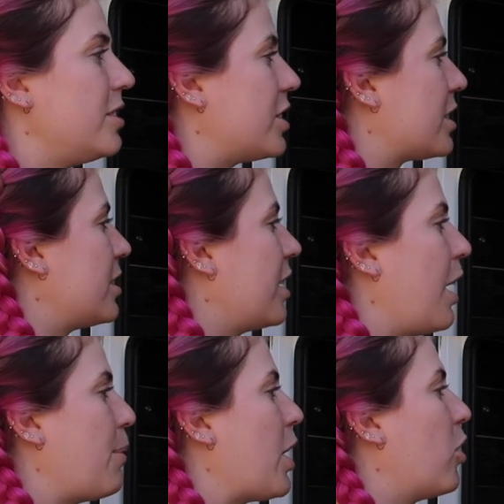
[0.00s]
just
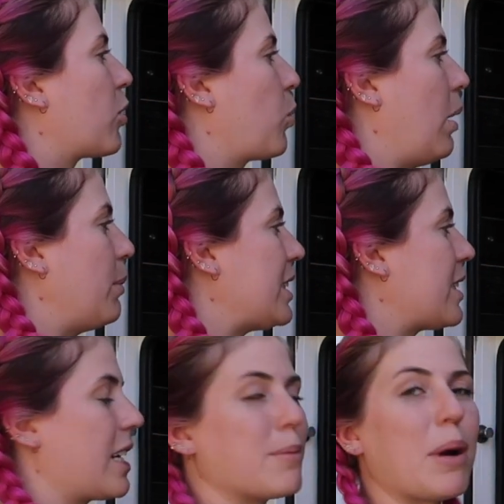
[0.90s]
a bit overwhelming to
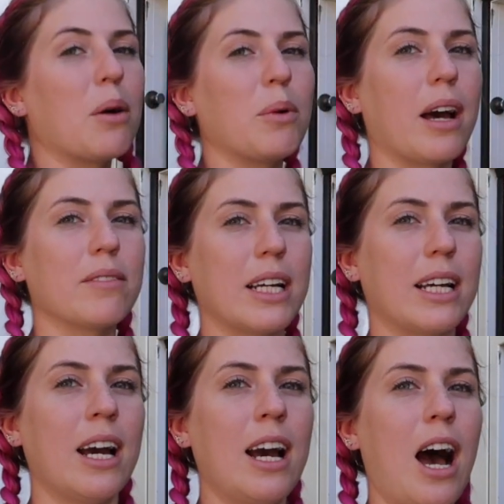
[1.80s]
think about. We have
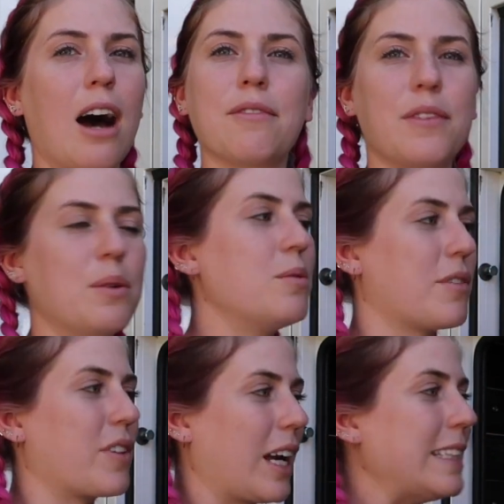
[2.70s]
like a few
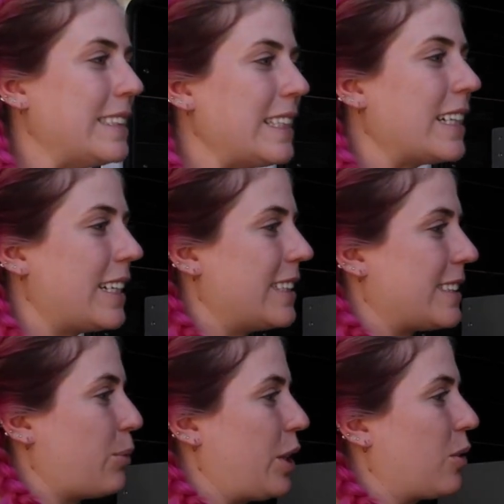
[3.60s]
different
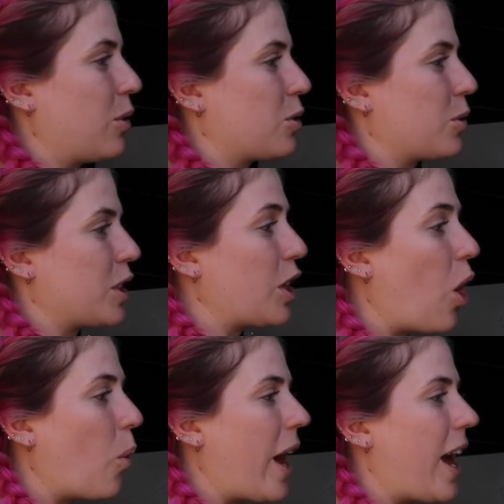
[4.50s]
ideas and we don't know which one to
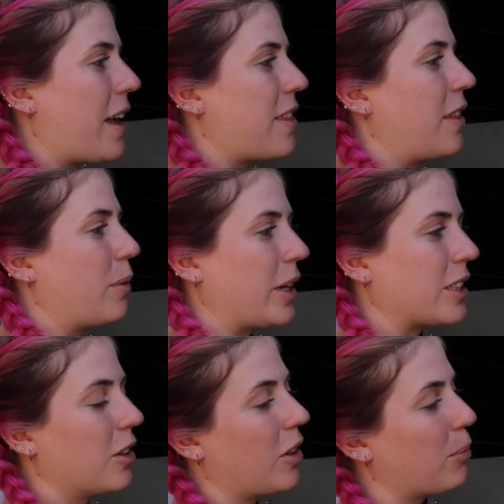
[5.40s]
go with, and then we have
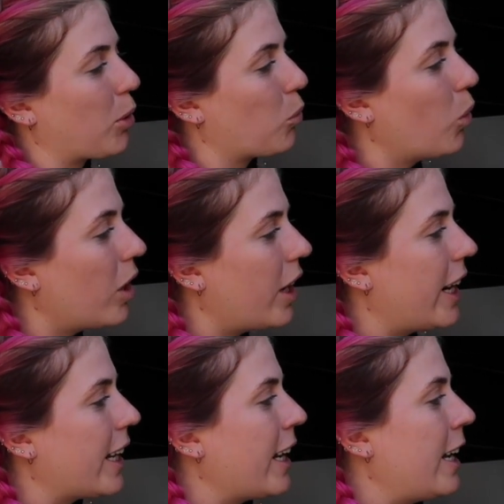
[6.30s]
to go get more
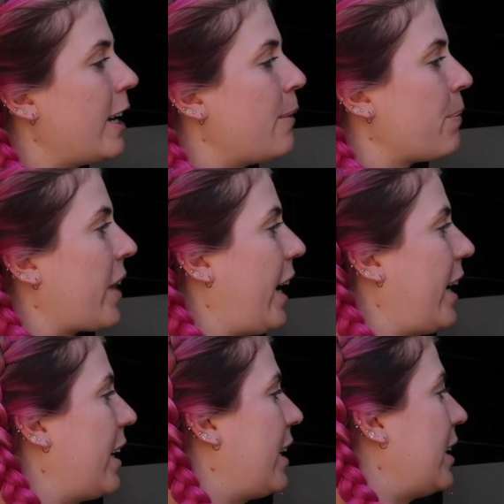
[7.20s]
wood.
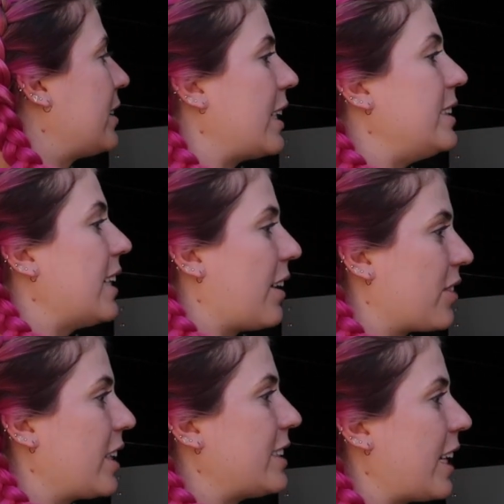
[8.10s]
And I
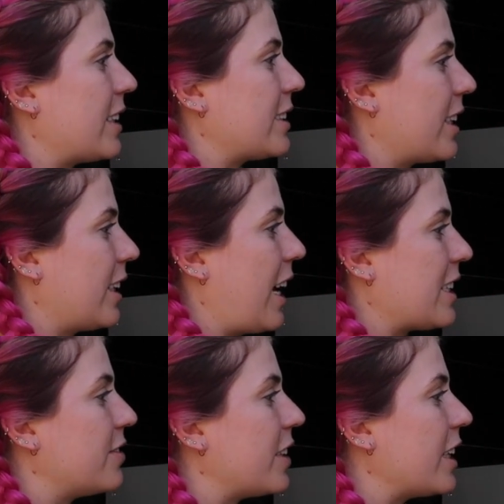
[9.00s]
definitely said this in the
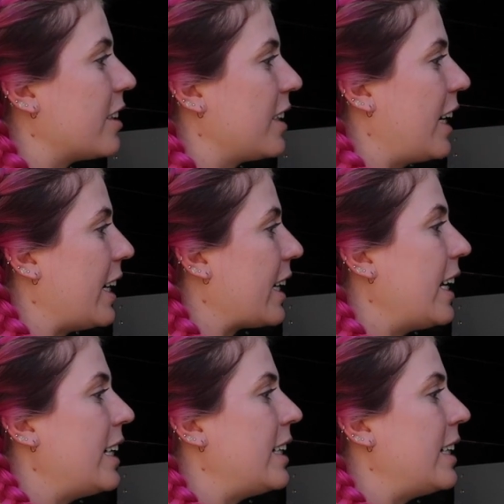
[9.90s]
last video, like,